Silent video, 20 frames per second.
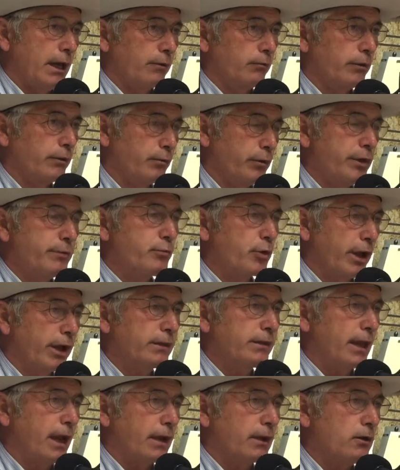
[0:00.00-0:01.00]
and when we
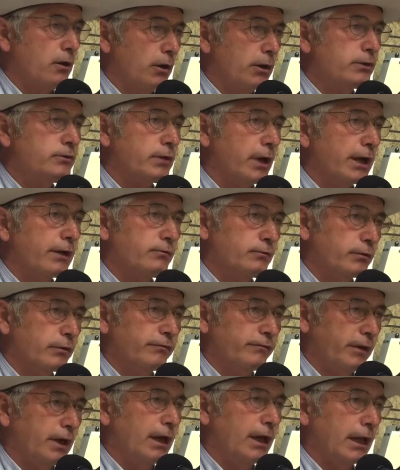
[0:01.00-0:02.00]
break that contract,
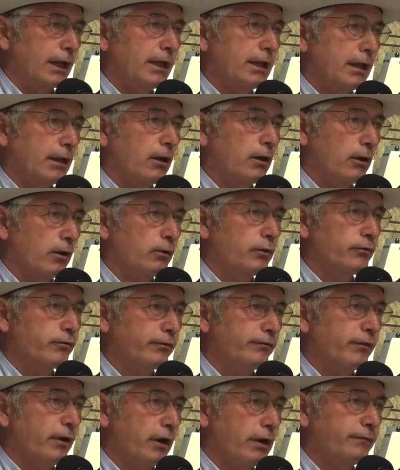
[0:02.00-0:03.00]
we're violating our oath
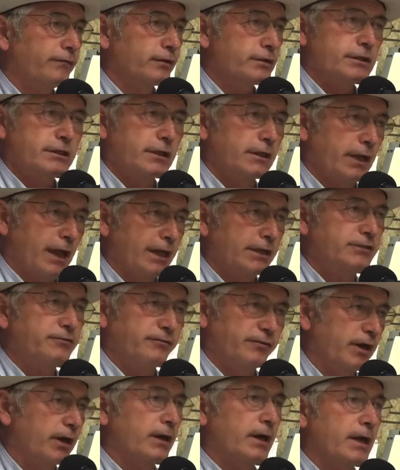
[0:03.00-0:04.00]
of office, and that's
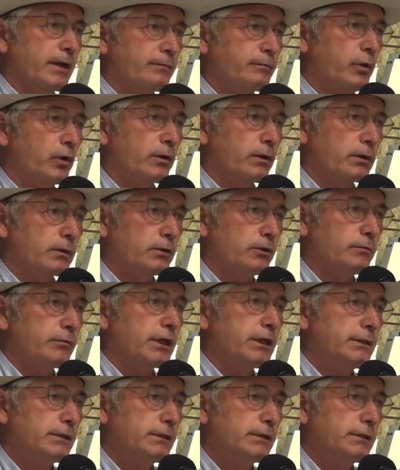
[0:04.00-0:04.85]
very important to me.